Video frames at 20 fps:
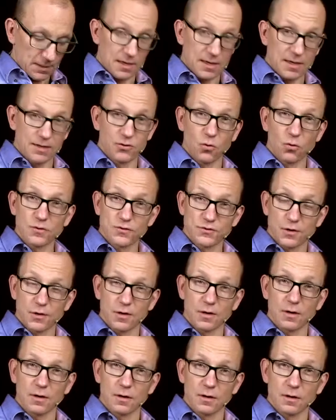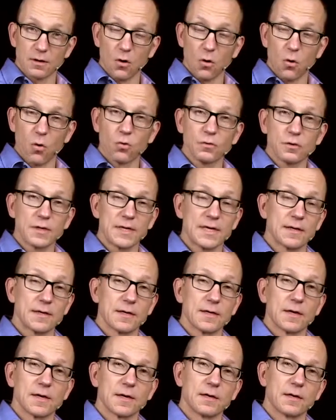and those are only
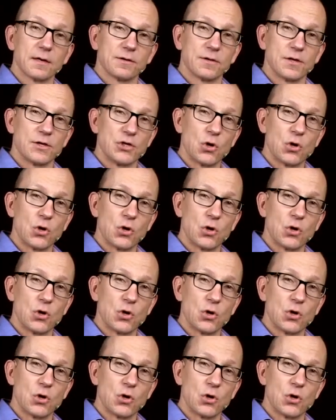the